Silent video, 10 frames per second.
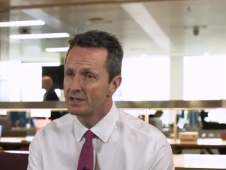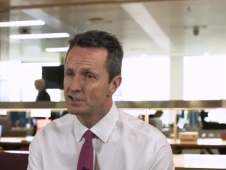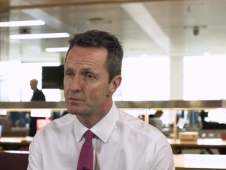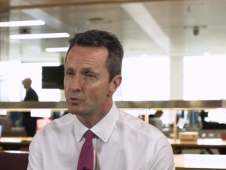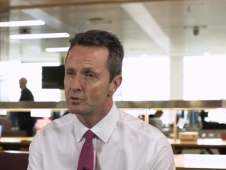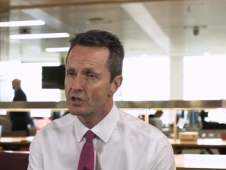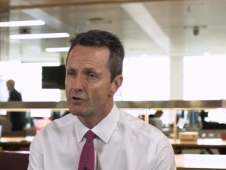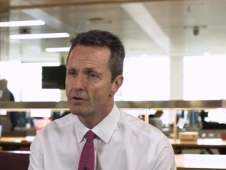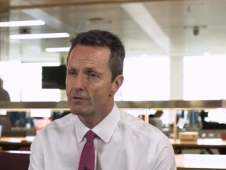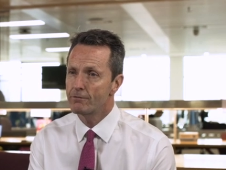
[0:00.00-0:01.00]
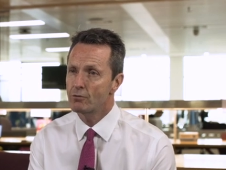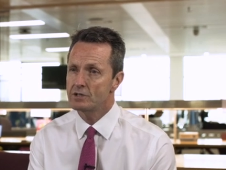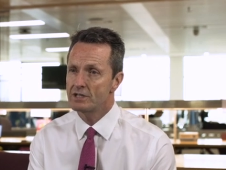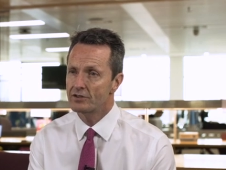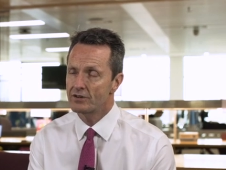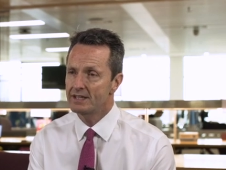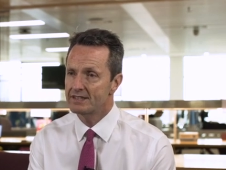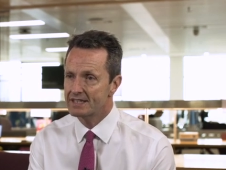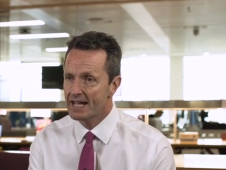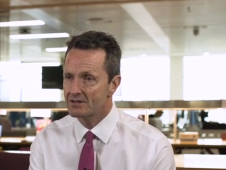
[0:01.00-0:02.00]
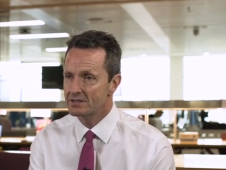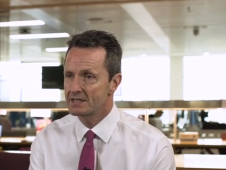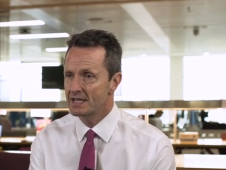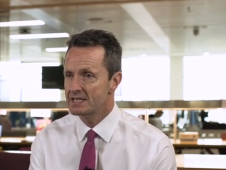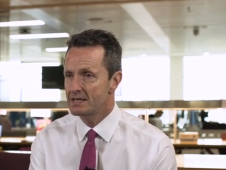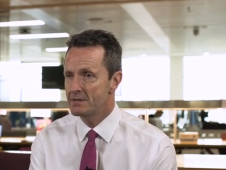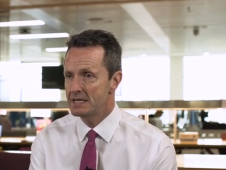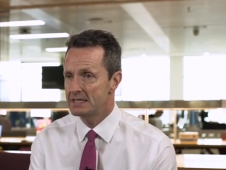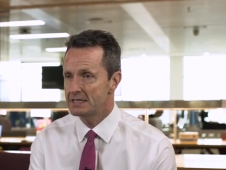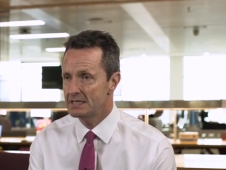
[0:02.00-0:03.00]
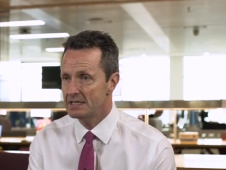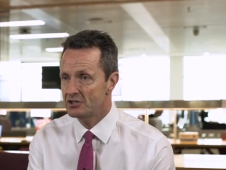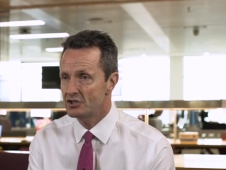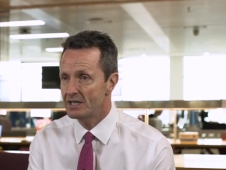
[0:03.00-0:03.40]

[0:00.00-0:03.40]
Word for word: support over 43,000 SMEs each